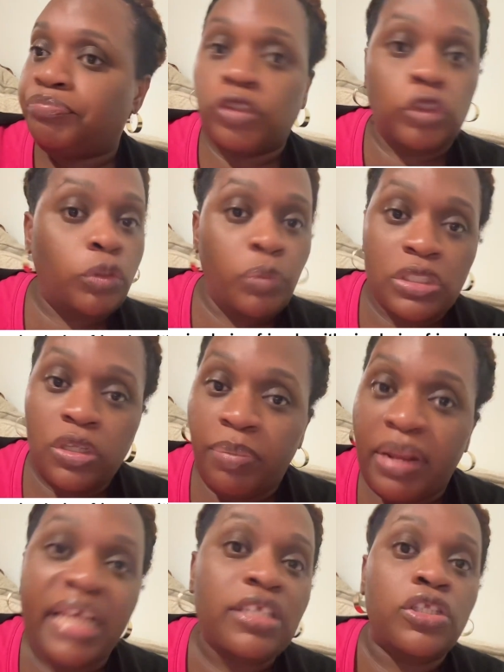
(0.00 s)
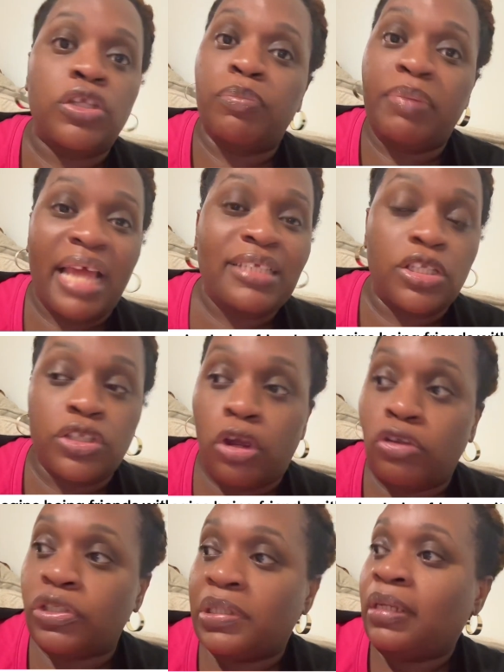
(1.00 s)
She went to a plastic
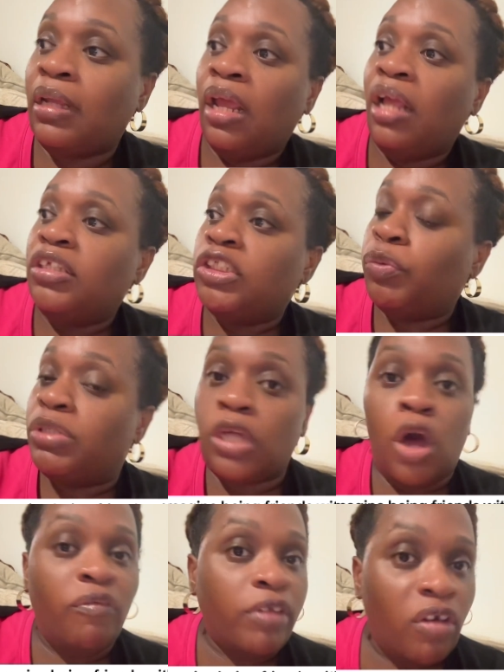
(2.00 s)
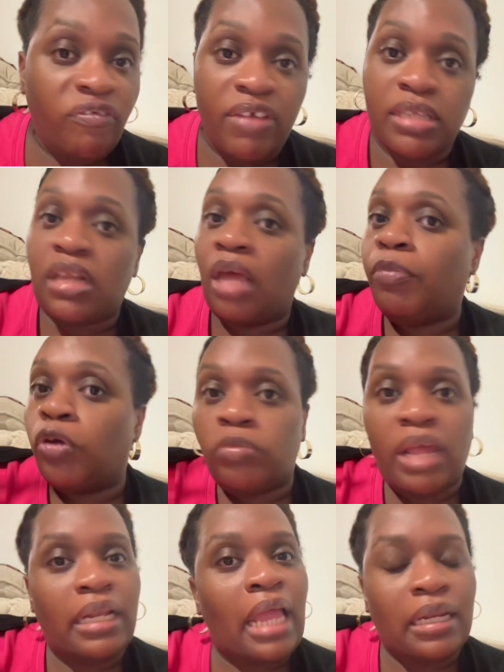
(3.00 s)
surgeon. She went to OVO Fest, boom,
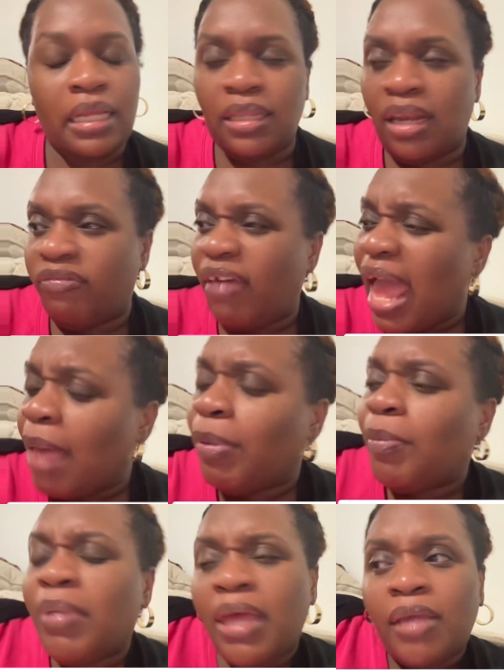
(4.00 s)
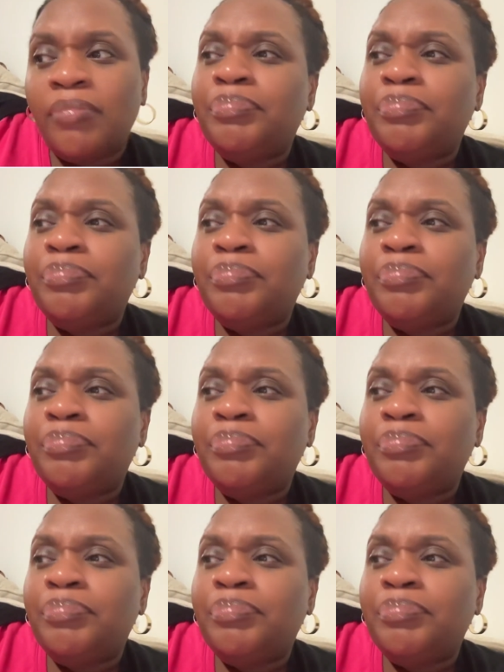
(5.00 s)
like nothing ever happened. But